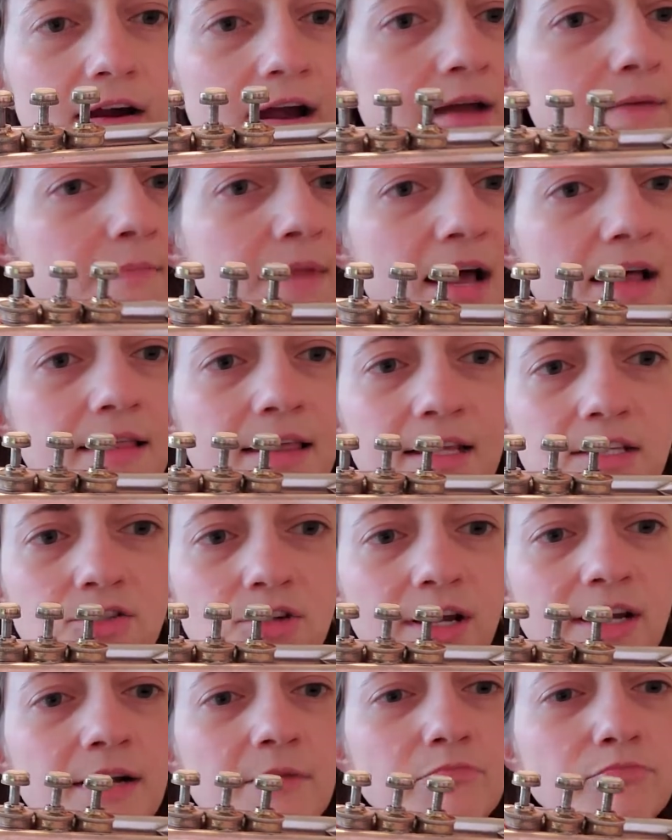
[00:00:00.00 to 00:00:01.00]
I'm not like
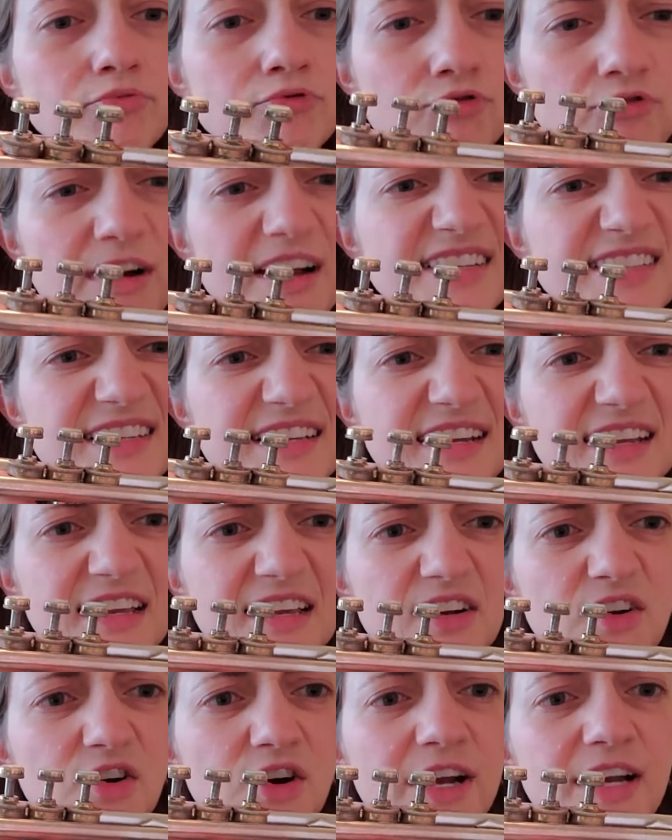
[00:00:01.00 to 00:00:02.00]
trying to press it
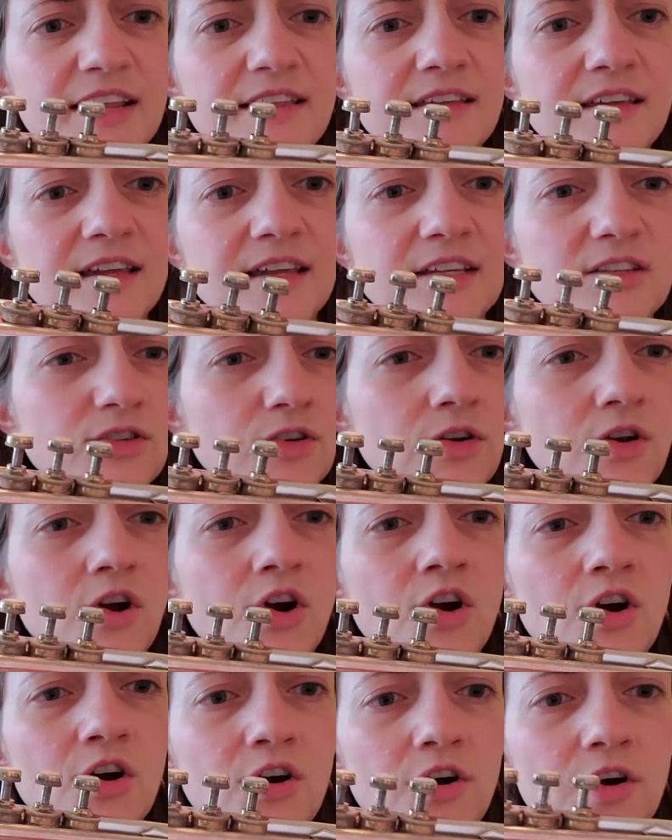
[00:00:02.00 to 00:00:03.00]
in or anything. It shouldn't
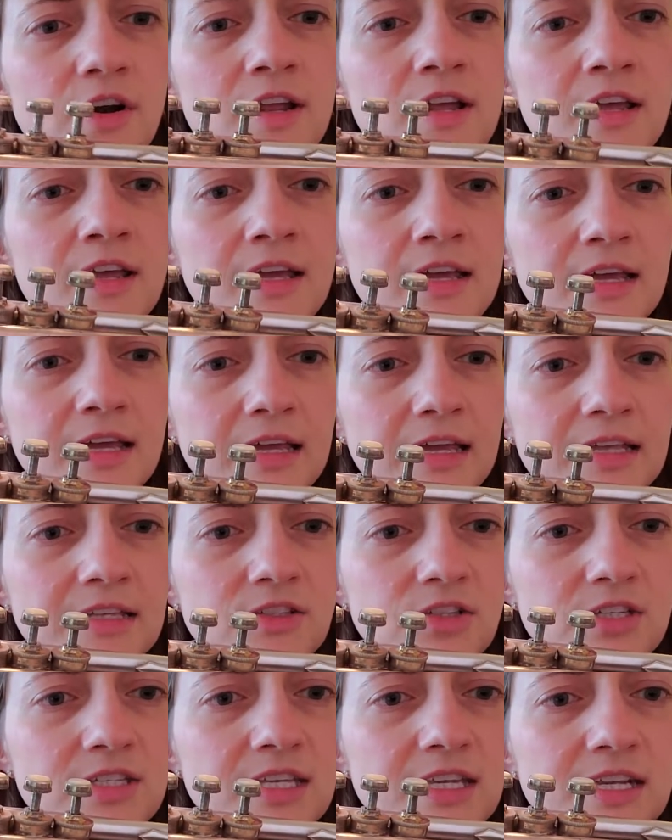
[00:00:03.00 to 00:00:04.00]
hurt. It's
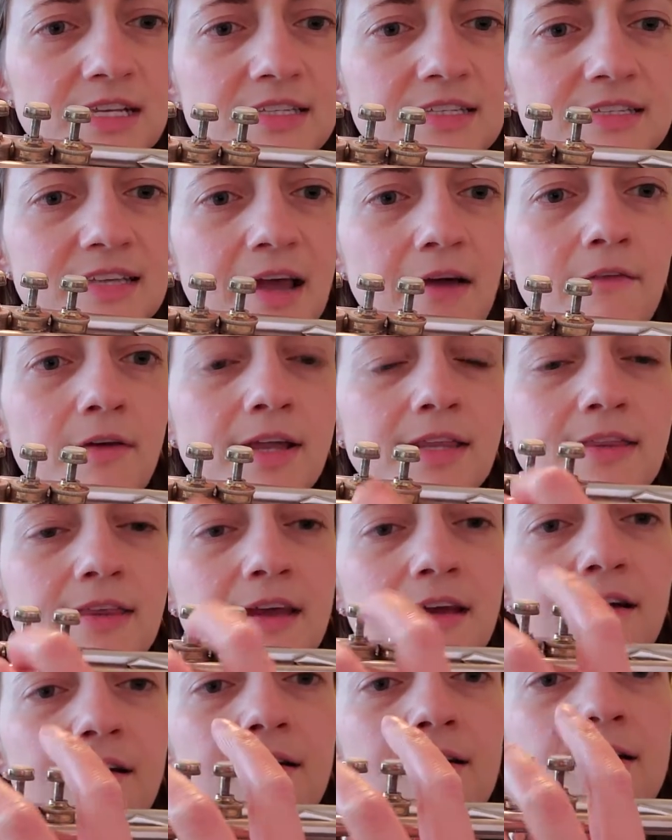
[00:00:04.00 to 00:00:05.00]
just going to set right there